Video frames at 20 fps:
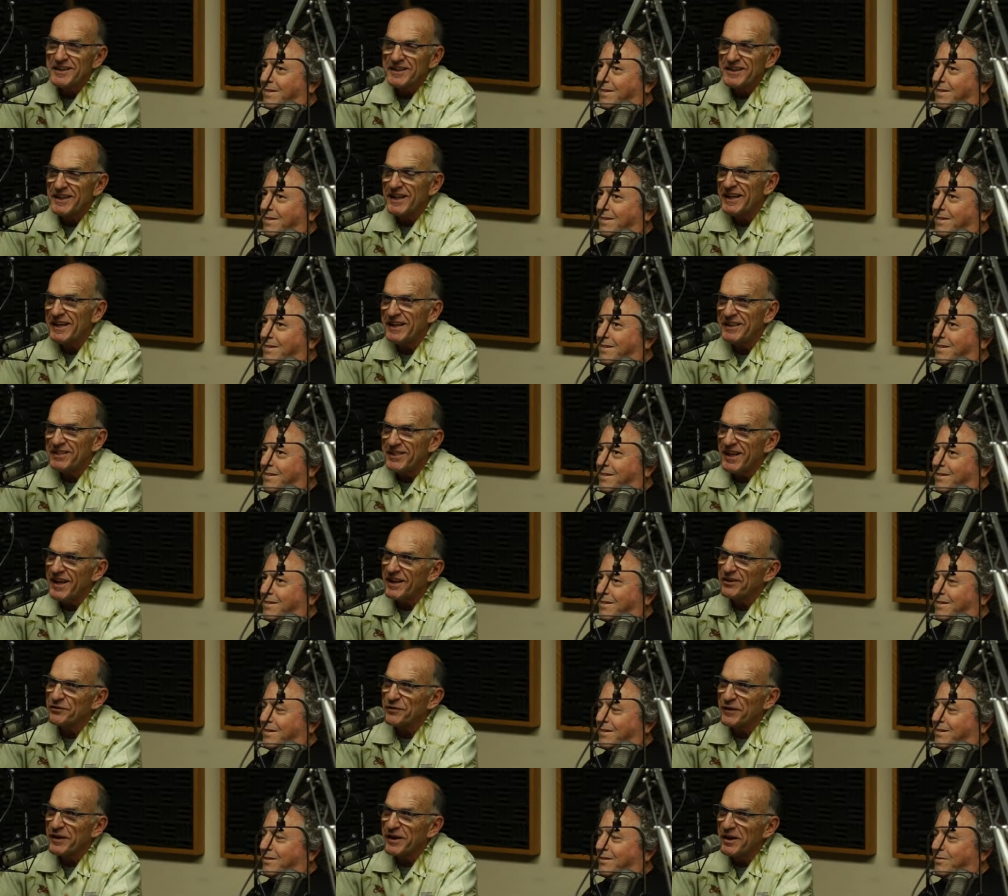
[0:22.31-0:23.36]
Speaker 1: Kenny,
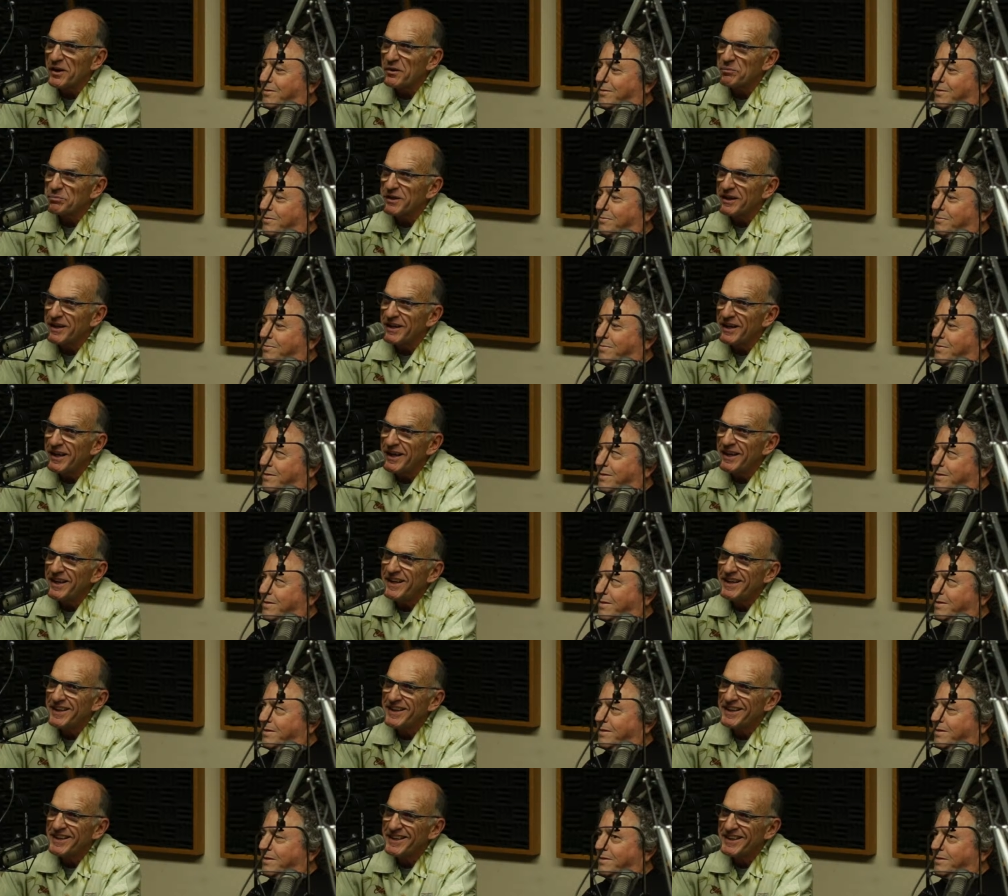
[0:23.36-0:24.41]
thanks for your help today.
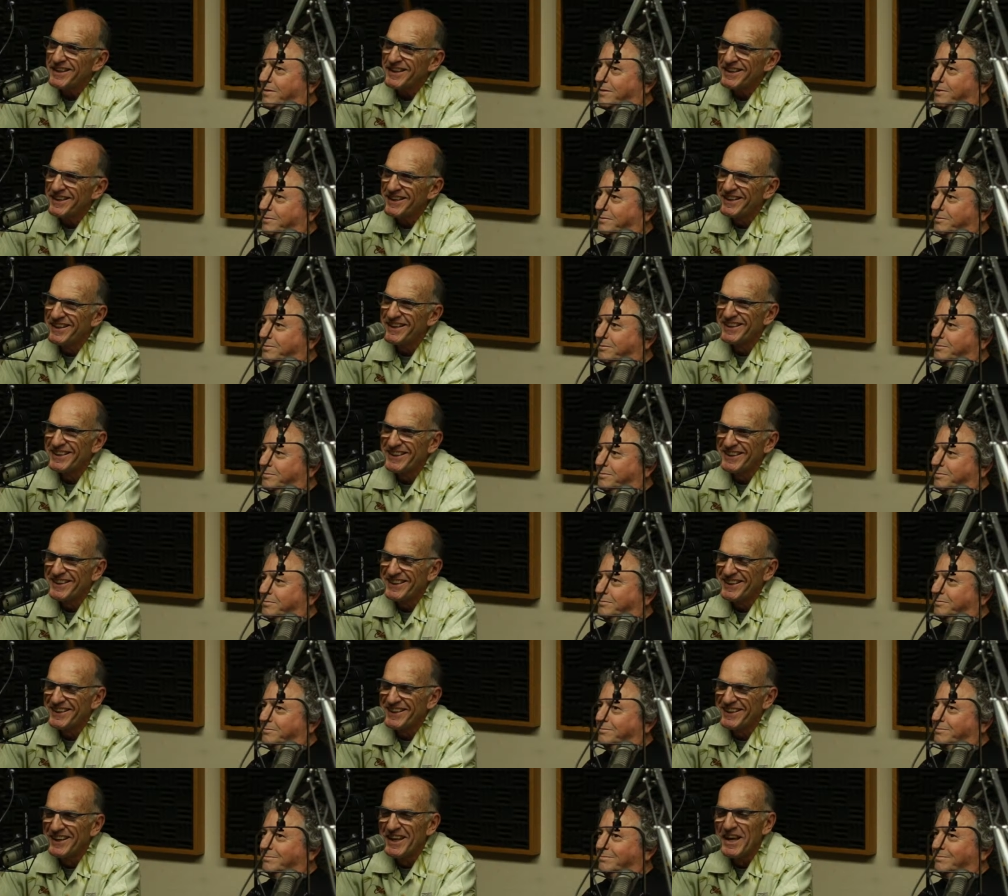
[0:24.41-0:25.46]
You're welcome.
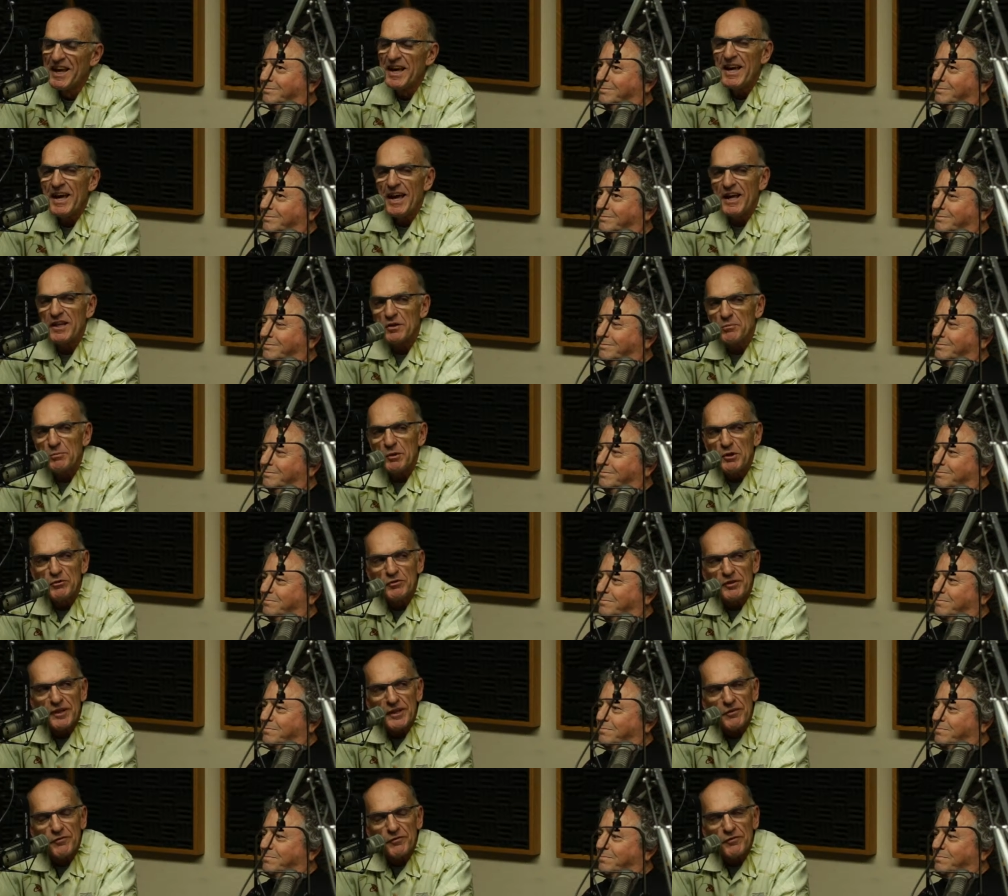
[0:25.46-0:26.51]
And the
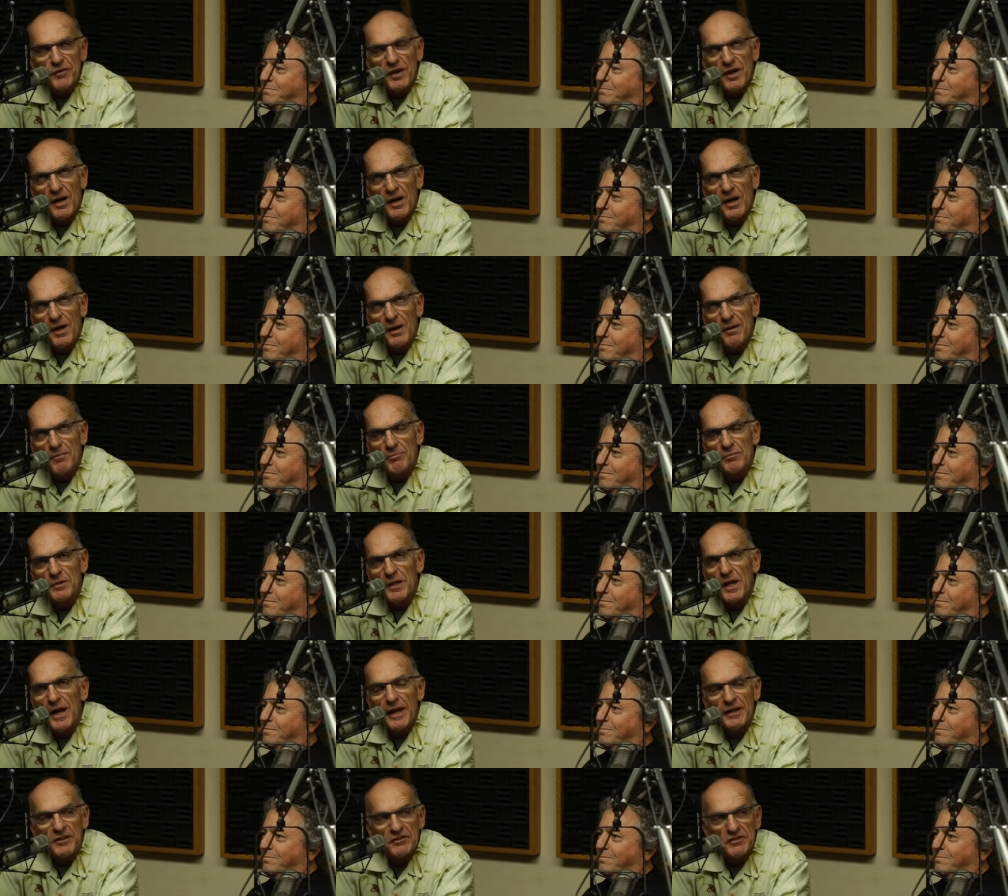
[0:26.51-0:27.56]
music from
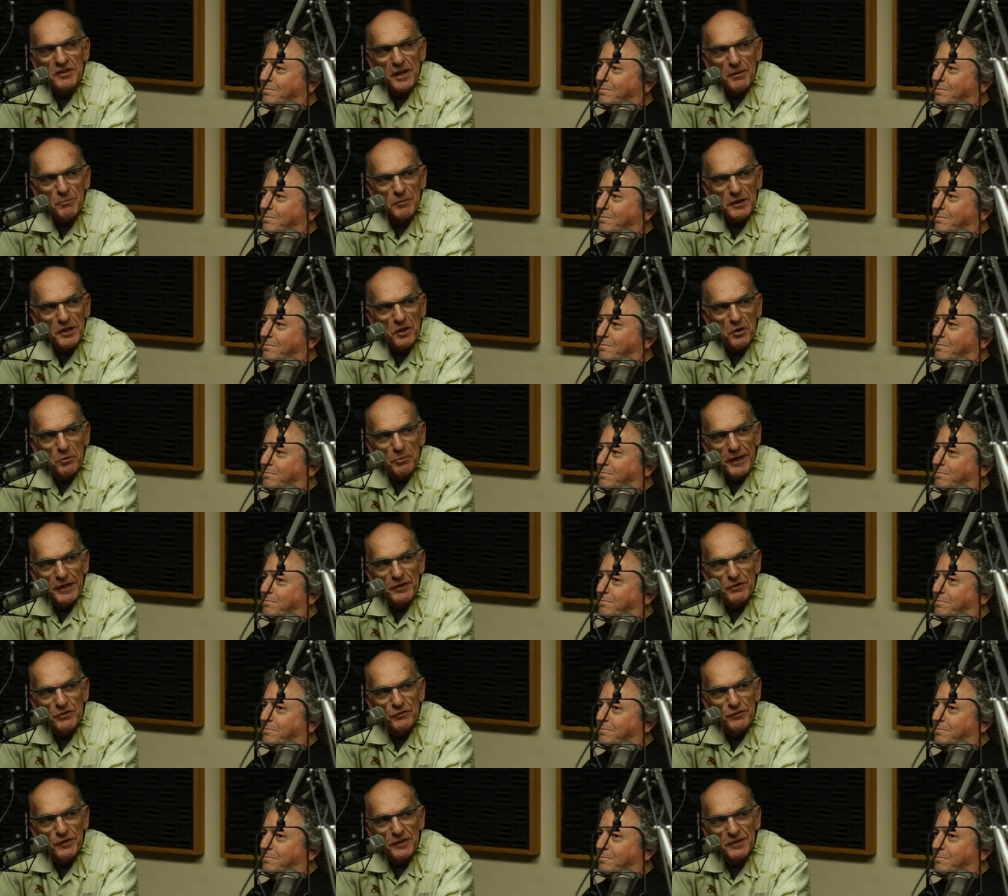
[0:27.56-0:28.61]
Lions Named Leo,
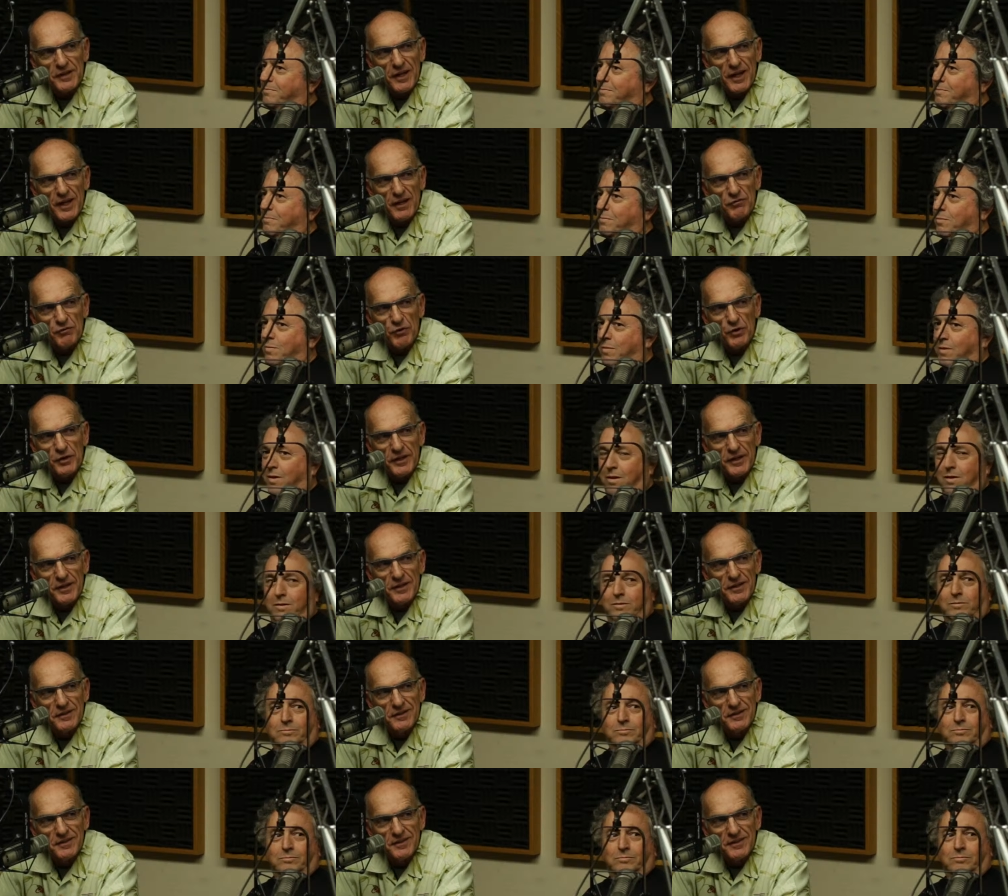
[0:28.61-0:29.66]
Bakersfield, California.
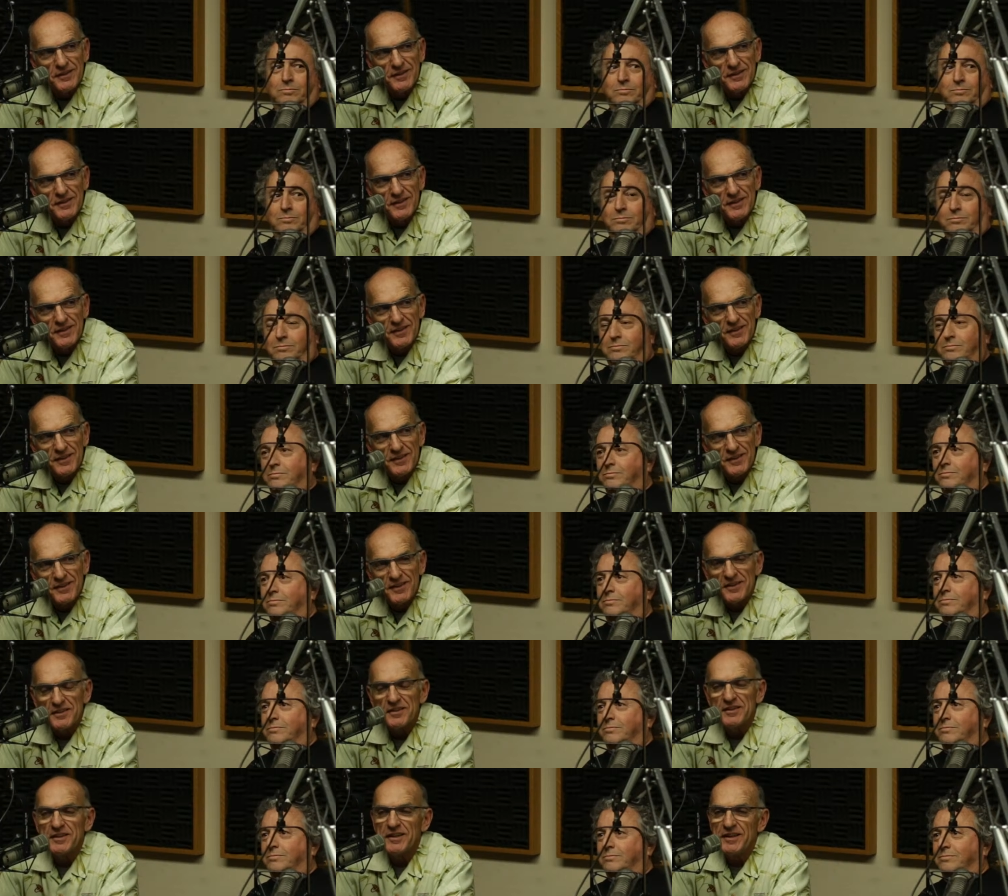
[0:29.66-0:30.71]
T. Stevens.
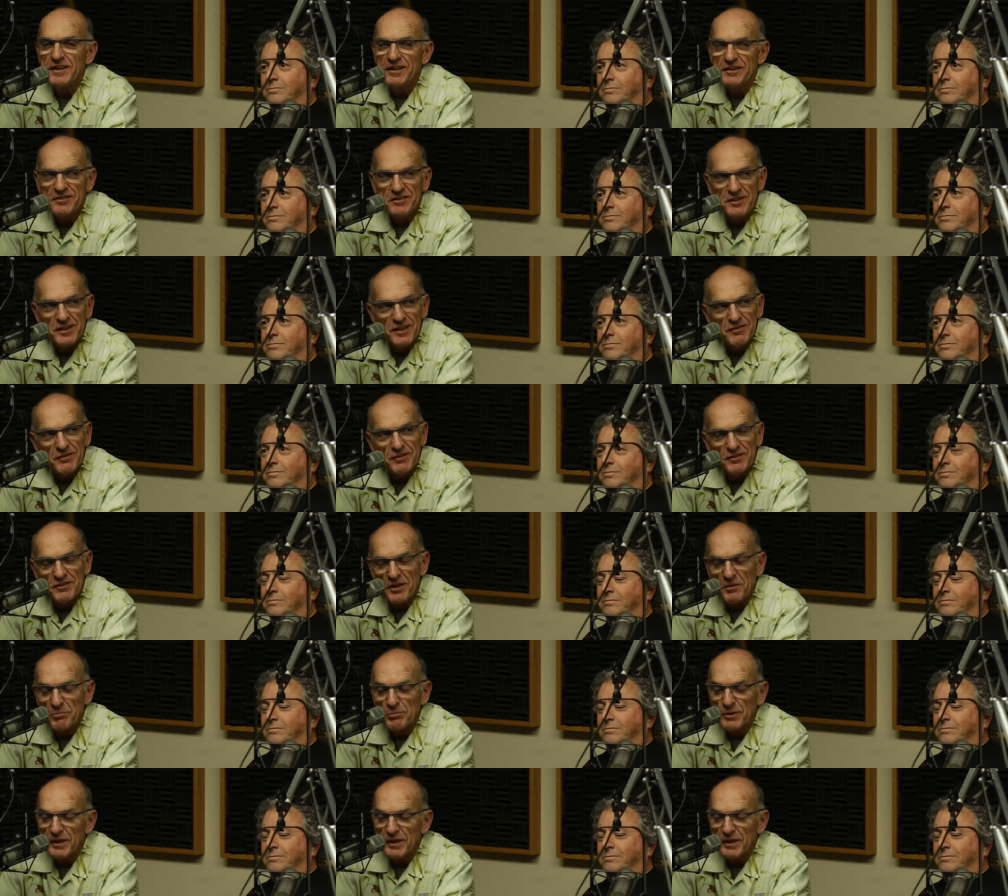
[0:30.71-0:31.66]
T. Stevens, our